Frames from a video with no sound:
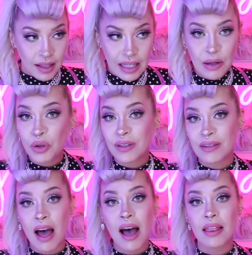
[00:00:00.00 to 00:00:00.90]
he was
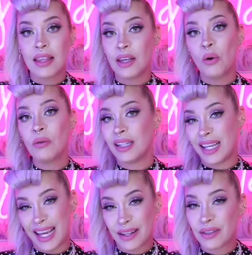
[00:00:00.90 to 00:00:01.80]
not the
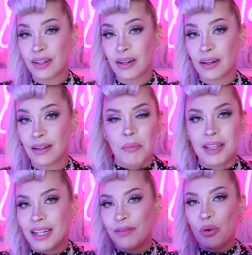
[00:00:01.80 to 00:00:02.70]
only answer.
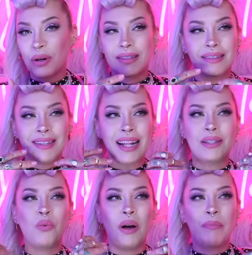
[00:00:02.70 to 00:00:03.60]
But then, of course,
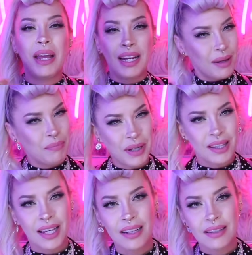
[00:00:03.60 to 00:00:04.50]
that's what made him be
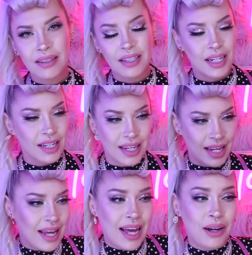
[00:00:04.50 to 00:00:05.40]
the answer. And
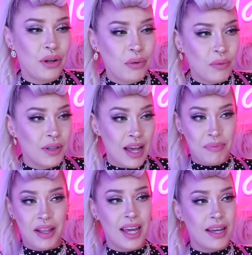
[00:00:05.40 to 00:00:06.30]
I don't know what was
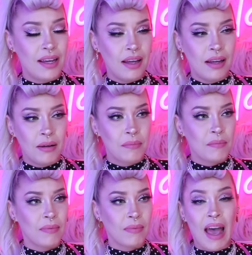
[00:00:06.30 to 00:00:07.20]
at play.
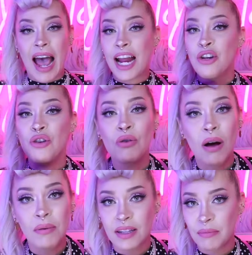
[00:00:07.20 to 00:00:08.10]
I knew
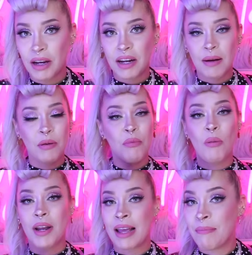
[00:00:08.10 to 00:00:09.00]
I was going to marry him the
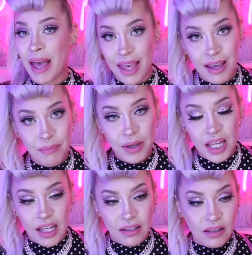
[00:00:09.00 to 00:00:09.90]
moment I met him.
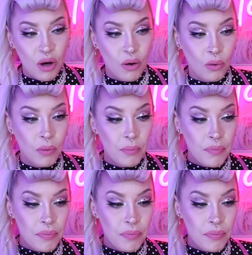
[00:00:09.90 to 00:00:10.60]
So